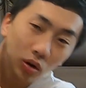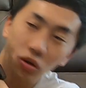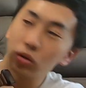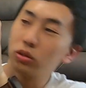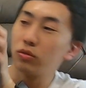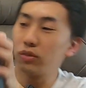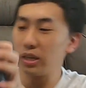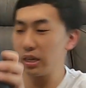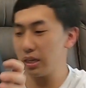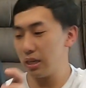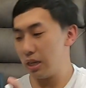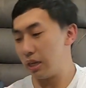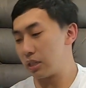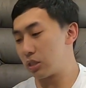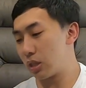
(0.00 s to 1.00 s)
gold feet
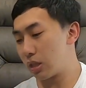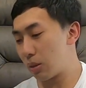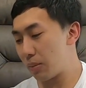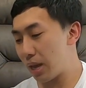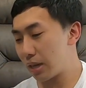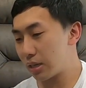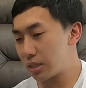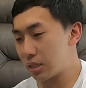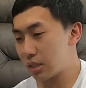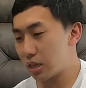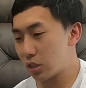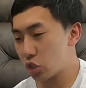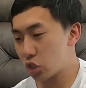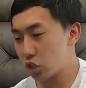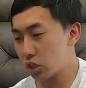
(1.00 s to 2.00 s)
so that the bag doesn't
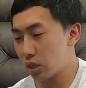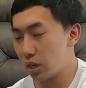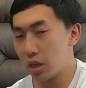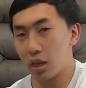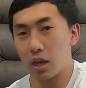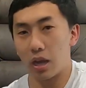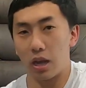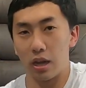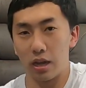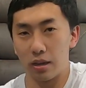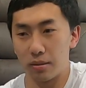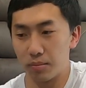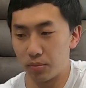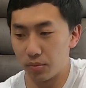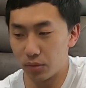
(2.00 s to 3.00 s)
touch
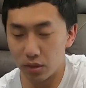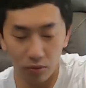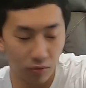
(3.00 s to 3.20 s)
the